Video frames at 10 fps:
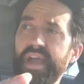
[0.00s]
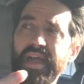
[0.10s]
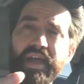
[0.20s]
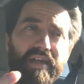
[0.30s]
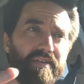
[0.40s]

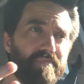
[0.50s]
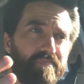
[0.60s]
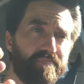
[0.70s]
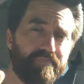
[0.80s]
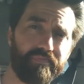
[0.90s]
and
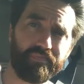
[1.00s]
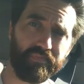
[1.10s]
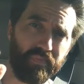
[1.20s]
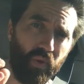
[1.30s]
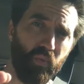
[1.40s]

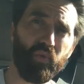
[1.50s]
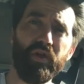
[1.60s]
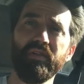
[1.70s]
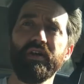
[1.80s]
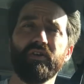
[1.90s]

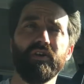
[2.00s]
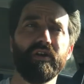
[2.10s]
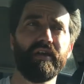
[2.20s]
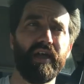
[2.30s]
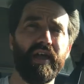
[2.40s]
really
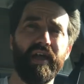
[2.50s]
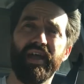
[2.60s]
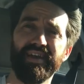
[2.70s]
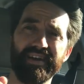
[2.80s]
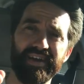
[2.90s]
good,
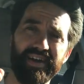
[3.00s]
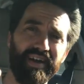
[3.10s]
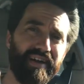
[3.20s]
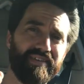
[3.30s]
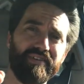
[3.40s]
and
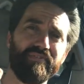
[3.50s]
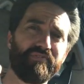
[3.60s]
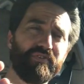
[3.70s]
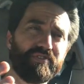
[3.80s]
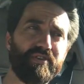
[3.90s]

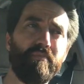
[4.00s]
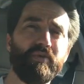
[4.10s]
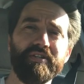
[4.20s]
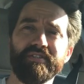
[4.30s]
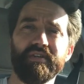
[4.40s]
for some
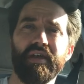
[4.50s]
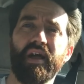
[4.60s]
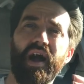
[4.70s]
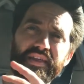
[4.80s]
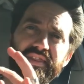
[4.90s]
reason, and
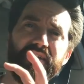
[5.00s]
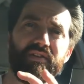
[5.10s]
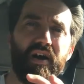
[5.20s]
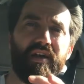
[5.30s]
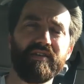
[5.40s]
I think a
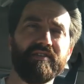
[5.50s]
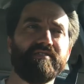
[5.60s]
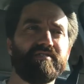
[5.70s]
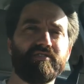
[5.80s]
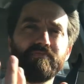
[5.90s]
lot of
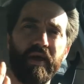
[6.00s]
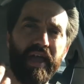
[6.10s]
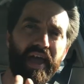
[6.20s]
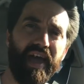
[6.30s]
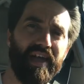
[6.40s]
this is just my
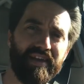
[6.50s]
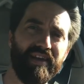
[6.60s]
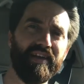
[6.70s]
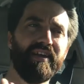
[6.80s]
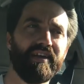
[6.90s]
head
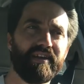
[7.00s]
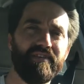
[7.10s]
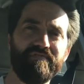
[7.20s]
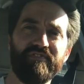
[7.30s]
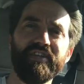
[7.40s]

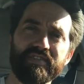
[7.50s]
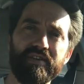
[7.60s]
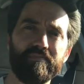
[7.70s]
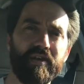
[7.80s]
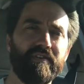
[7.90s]

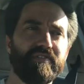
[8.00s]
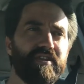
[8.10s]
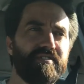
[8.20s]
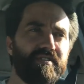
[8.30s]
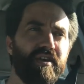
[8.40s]
convincing me of
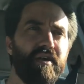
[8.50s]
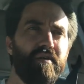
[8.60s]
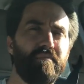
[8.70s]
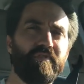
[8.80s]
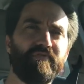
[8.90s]
this,
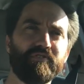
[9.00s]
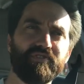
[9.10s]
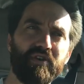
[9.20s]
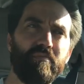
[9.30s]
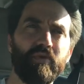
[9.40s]
but for
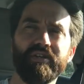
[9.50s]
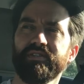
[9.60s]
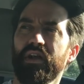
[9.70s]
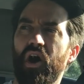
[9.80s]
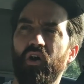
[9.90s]
some
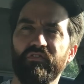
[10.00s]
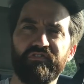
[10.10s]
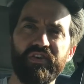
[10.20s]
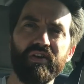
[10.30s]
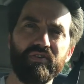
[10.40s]
reason I'll
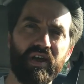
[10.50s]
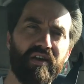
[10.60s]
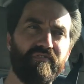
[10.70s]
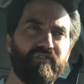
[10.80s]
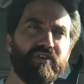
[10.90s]
feel
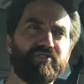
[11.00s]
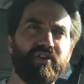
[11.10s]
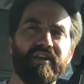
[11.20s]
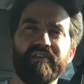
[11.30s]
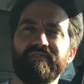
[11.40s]
kind of
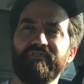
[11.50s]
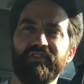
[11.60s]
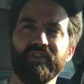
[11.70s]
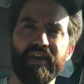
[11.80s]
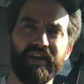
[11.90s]
frustrated and
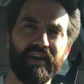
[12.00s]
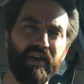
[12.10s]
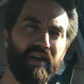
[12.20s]
feel like,